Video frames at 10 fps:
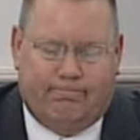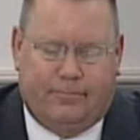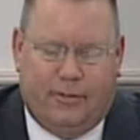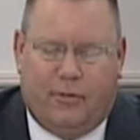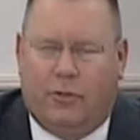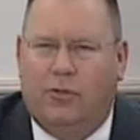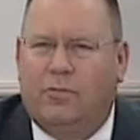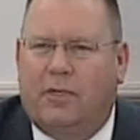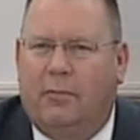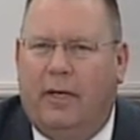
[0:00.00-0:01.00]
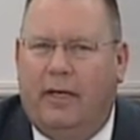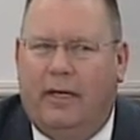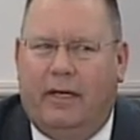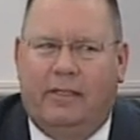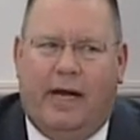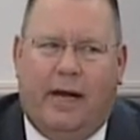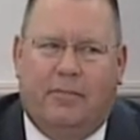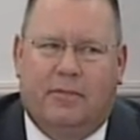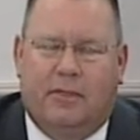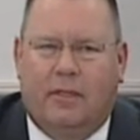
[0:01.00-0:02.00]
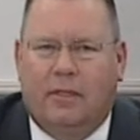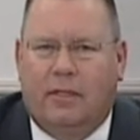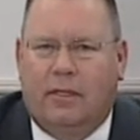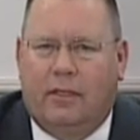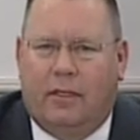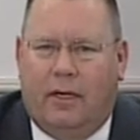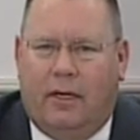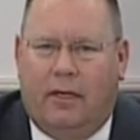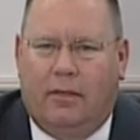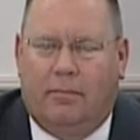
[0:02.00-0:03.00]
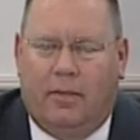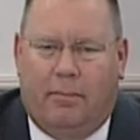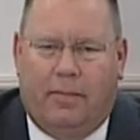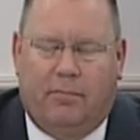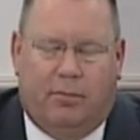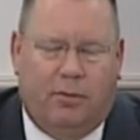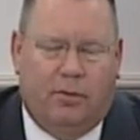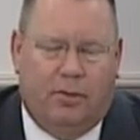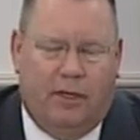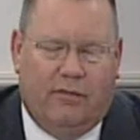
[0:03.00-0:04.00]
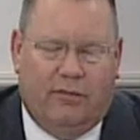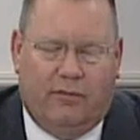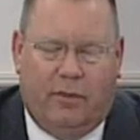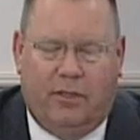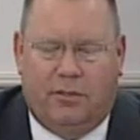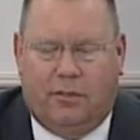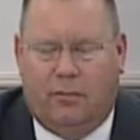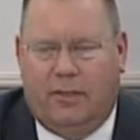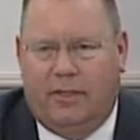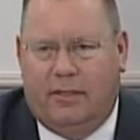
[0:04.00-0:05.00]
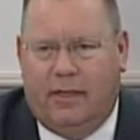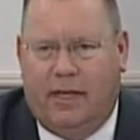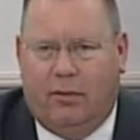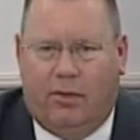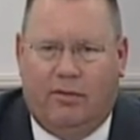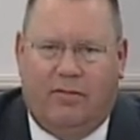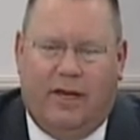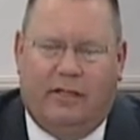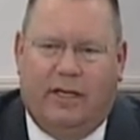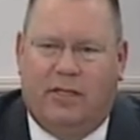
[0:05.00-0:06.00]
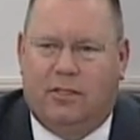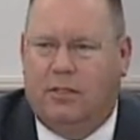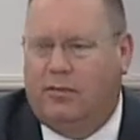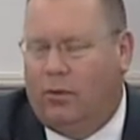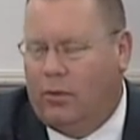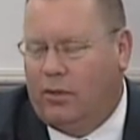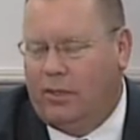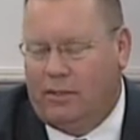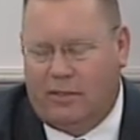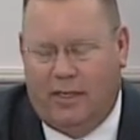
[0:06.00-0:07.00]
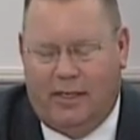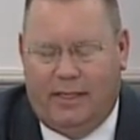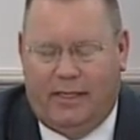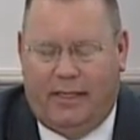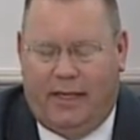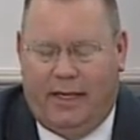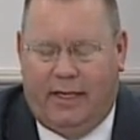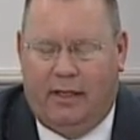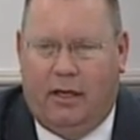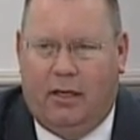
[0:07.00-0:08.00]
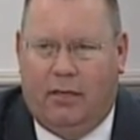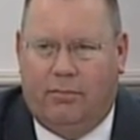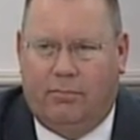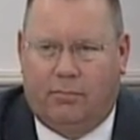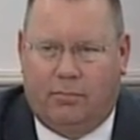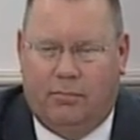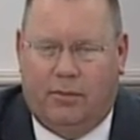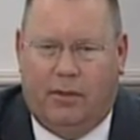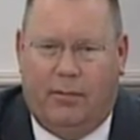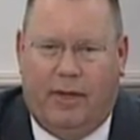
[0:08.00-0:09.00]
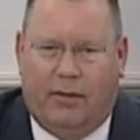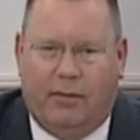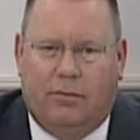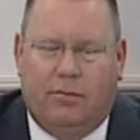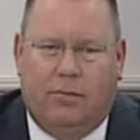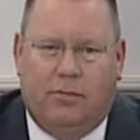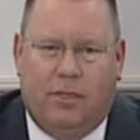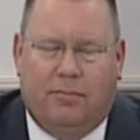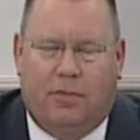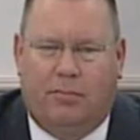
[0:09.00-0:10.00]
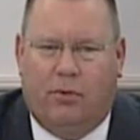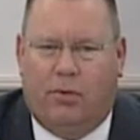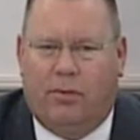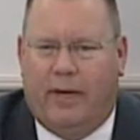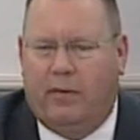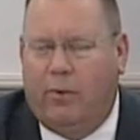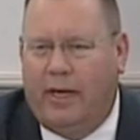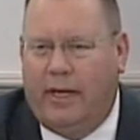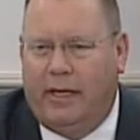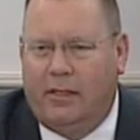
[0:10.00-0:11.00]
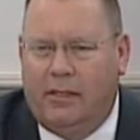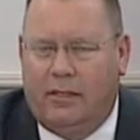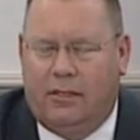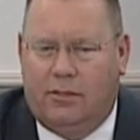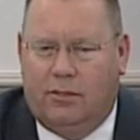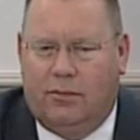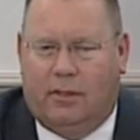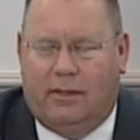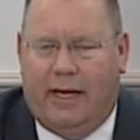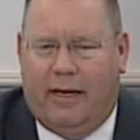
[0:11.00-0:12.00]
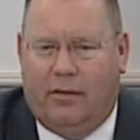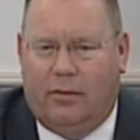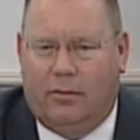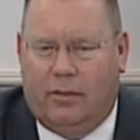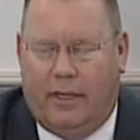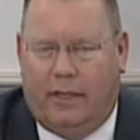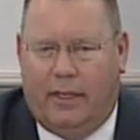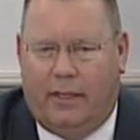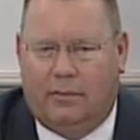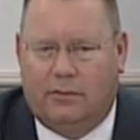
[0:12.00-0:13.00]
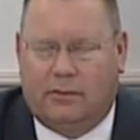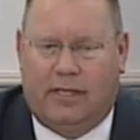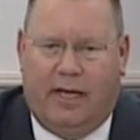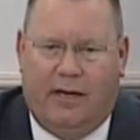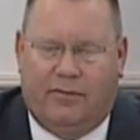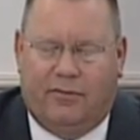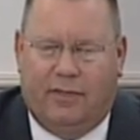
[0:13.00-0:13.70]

different groups come in and adopt a pit bull if we determined that they were in violation of the ordinance. And the mayor jumped on board right away to allow staff